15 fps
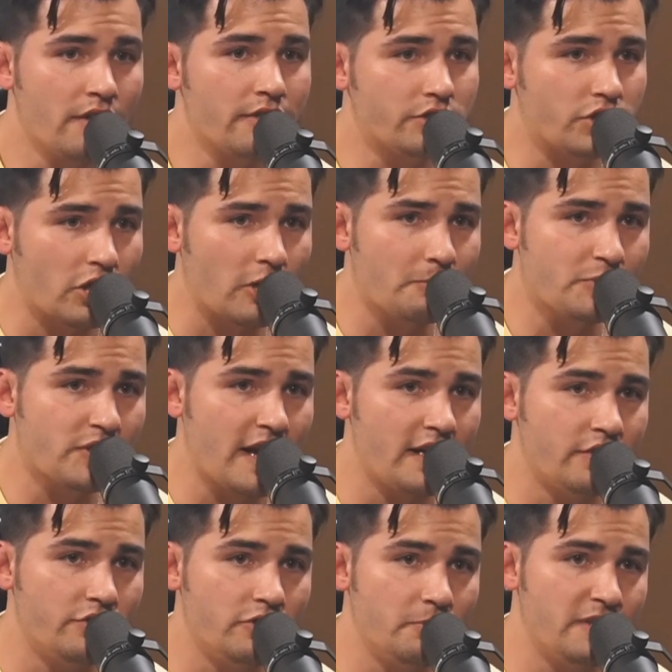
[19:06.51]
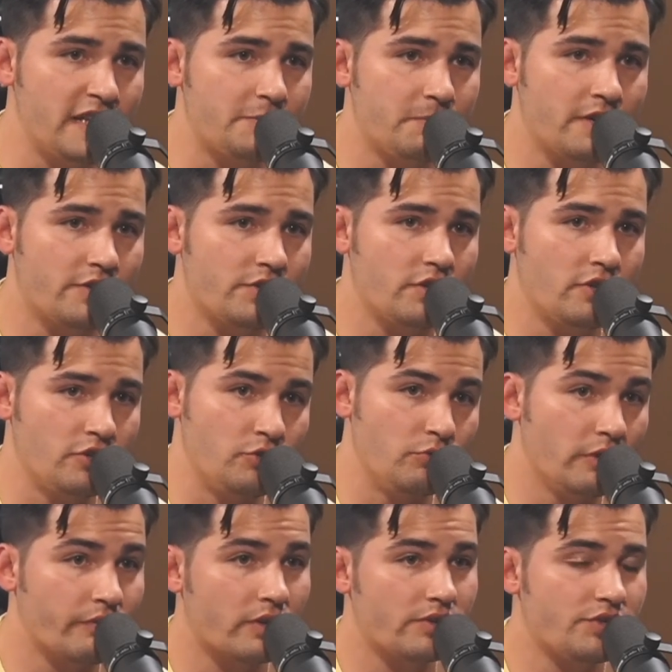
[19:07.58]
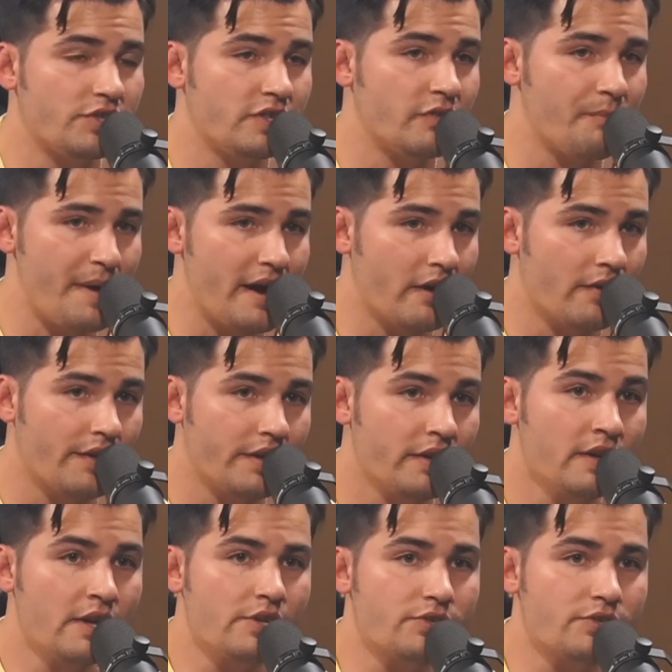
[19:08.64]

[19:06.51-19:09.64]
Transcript: The Terps kind of do, but that's because of the University of Maryland.